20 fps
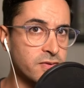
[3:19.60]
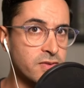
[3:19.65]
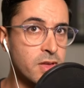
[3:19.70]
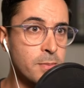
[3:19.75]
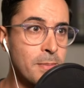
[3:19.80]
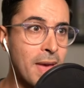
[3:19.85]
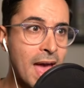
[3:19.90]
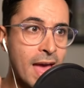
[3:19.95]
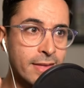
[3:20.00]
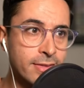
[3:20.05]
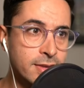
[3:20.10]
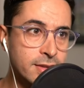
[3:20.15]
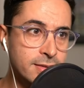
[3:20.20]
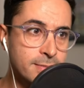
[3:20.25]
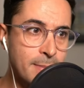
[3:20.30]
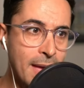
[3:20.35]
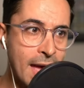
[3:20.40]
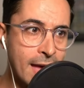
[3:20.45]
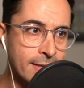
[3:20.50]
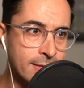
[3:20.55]
if the math is
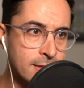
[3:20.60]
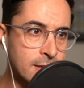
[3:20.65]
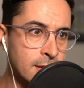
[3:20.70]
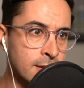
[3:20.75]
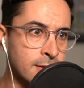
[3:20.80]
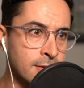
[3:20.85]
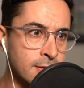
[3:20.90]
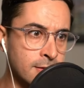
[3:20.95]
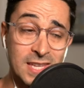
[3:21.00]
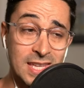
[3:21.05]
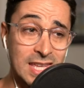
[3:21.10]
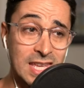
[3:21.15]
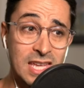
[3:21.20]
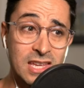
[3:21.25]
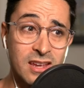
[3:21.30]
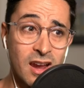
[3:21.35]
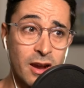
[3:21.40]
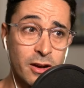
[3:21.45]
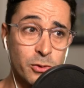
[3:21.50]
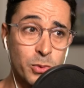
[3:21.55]
mathing, the
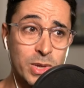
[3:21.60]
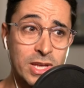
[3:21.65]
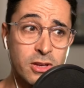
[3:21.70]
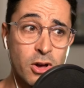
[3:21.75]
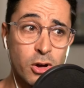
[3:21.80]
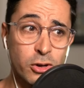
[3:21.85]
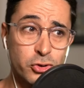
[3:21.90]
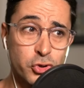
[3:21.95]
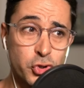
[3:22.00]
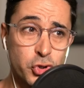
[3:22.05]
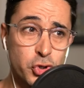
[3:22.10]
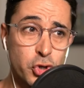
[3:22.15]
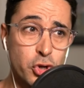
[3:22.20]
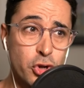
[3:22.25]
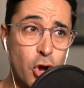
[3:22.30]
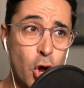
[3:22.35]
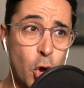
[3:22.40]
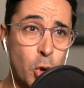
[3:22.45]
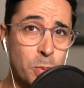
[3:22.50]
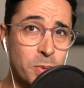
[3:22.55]
keycard we got should
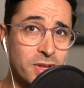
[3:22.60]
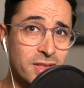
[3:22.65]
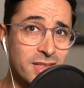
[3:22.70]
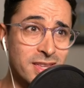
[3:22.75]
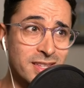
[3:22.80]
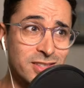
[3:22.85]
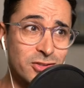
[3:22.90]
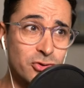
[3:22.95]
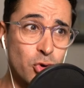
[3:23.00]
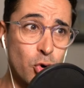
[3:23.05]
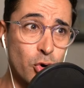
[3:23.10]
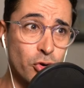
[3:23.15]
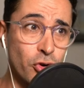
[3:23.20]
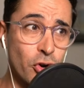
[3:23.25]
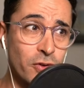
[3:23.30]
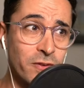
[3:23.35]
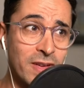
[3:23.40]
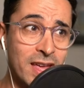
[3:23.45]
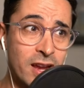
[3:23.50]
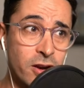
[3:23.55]
open this door
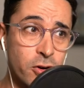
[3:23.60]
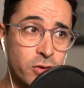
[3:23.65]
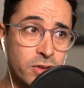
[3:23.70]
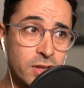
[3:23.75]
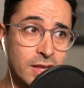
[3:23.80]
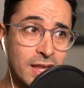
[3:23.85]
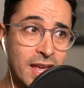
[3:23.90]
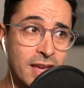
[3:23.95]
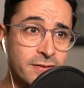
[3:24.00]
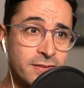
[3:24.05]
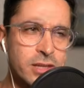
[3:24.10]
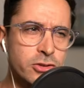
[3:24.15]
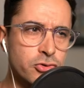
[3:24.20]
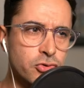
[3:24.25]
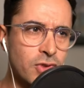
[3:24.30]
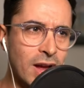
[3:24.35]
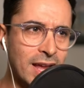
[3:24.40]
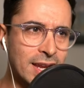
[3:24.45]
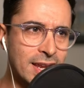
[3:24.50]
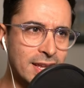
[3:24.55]
over here on the left. It's
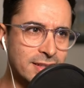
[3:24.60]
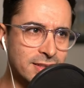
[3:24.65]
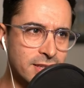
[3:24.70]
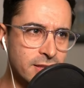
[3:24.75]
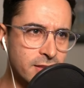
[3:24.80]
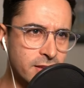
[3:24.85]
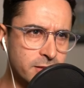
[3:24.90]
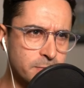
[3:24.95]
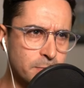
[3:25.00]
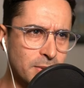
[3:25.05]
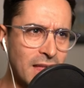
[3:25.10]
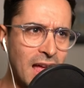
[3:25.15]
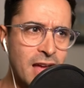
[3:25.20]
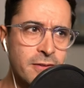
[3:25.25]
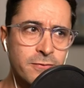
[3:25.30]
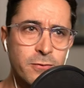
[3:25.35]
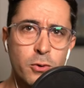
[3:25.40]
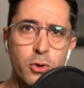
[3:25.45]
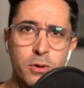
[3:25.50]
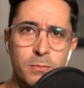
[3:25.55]
right next to this
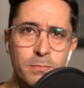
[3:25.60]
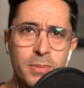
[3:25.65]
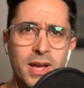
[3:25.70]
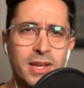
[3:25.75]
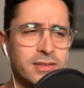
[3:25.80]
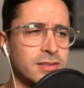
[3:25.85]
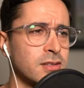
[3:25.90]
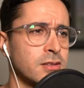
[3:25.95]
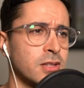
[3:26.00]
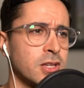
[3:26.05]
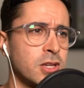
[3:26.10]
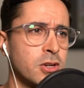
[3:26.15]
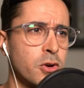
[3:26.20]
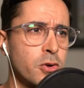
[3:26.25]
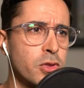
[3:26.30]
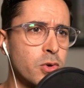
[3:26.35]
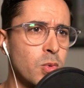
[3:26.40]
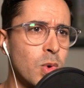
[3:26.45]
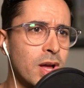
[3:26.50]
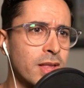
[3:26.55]
platform puzzle. You know,
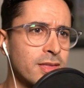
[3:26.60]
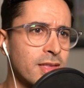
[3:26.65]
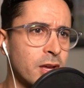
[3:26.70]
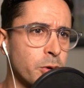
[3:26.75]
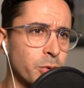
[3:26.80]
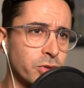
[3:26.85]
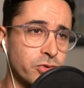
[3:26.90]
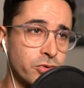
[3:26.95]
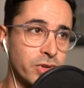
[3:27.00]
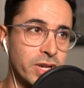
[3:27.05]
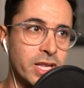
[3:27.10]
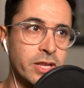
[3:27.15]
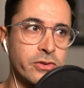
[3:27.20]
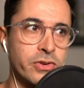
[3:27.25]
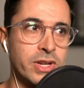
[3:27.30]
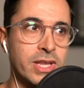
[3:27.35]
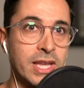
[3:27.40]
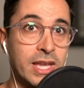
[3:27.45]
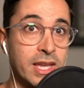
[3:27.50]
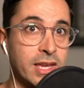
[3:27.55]
the one that was
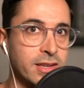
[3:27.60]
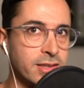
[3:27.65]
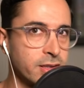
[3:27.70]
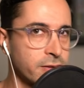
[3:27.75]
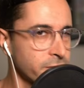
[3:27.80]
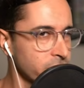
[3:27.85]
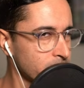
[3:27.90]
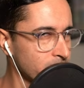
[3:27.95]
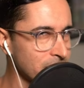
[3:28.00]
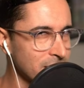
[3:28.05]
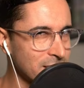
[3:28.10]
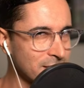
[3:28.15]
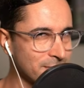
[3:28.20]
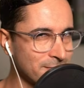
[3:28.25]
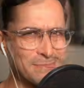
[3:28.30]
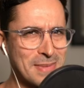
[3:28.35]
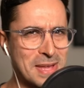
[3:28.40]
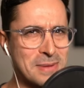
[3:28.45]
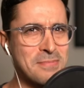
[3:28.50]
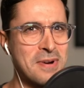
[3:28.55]
really easy for me?
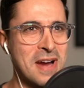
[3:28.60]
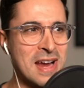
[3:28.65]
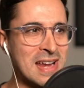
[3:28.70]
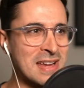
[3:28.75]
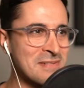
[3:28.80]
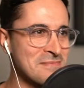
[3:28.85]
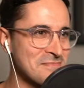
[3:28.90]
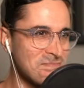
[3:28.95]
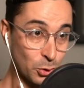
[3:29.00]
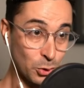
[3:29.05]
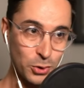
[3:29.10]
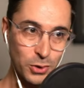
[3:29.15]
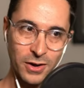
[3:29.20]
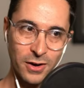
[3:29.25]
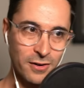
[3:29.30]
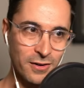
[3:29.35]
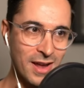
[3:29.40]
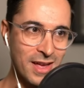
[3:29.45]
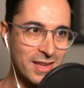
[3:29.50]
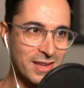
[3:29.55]
Big brain. Ooh,
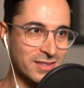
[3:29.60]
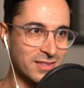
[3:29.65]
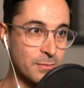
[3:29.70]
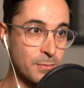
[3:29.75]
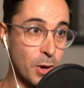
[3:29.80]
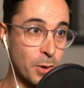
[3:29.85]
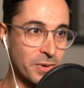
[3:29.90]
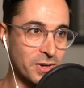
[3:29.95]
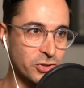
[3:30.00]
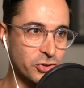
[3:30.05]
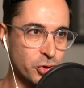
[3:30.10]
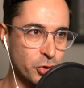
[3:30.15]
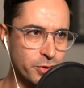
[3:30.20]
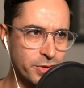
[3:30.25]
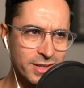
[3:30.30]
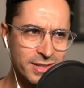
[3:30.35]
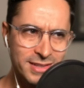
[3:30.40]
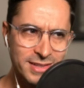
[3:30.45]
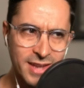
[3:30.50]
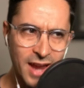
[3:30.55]
all right, it's the moment of truth.
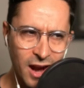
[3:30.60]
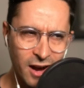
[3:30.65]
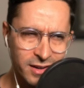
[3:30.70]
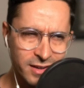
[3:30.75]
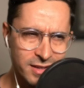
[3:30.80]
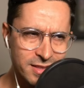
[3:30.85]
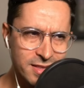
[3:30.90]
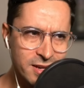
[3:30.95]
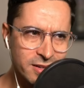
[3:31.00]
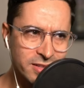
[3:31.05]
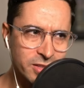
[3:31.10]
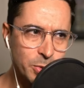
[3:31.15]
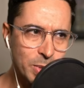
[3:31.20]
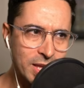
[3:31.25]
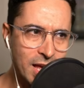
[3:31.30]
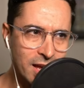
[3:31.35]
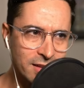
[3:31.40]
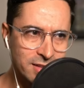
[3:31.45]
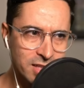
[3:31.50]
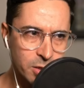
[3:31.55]
It's dark in there, so we
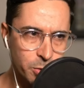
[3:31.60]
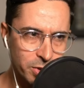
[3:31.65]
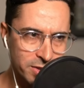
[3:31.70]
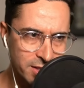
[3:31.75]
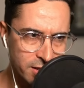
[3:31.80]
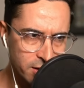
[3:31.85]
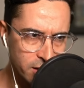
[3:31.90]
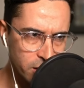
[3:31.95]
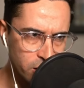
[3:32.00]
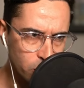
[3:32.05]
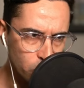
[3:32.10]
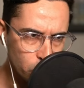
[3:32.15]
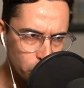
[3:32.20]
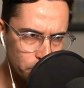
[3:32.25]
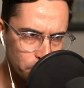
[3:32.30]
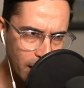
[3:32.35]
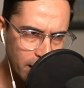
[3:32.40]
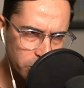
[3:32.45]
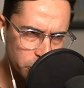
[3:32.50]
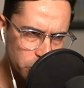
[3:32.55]
can't see what's in there. Ooh,
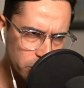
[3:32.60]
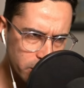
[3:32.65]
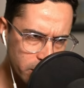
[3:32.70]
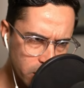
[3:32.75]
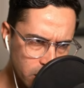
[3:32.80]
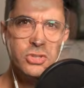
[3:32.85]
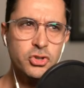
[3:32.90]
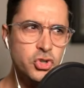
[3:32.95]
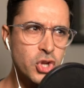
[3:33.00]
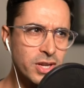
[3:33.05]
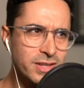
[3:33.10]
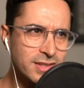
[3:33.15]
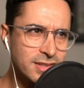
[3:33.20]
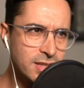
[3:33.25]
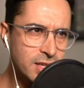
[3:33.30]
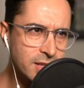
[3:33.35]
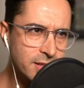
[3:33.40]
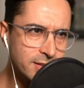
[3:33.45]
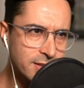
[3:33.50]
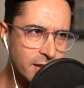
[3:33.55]
actually, you can just
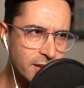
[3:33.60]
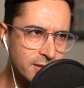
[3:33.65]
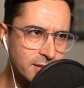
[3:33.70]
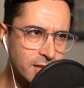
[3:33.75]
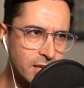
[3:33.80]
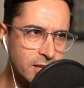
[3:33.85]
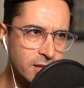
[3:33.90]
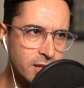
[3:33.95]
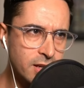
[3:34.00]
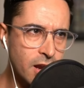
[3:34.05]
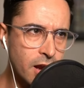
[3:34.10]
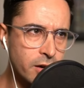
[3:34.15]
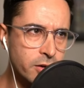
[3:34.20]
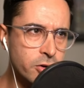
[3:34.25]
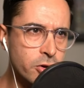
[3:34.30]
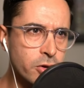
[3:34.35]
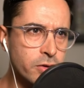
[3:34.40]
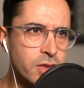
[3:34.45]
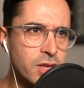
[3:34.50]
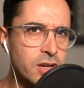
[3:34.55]
see it says
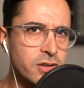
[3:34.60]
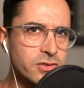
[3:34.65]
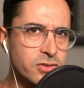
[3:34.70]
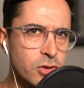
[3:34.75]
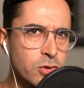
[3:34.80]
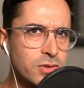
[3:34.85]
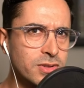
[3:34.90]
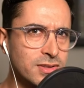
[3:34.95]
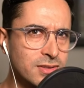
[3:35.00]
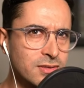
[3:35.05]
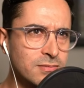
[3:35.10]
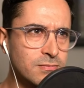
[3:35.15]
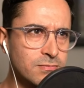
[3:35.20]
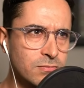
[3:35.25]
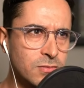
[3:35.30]
kindergarten on there, so it's